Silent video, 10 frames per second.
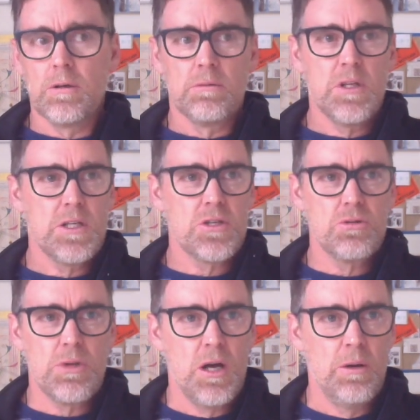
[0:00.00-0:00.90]

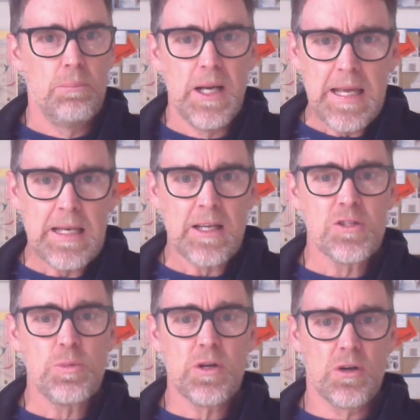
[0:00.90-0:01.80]
bleeding is
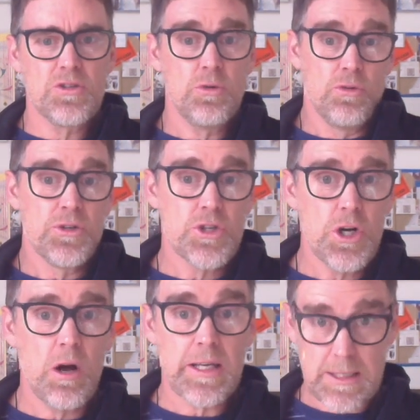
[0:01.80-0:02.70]
because you were in
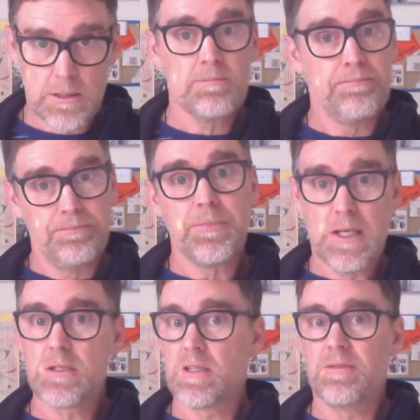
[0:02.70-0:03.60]
shock. Yes,
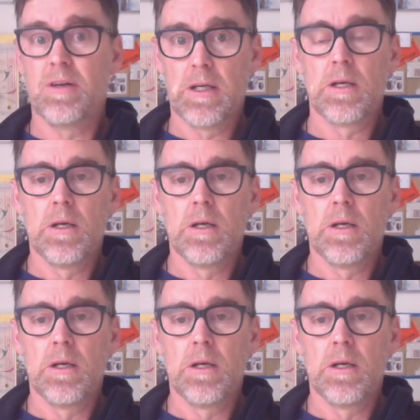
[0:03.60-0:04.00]
definitely.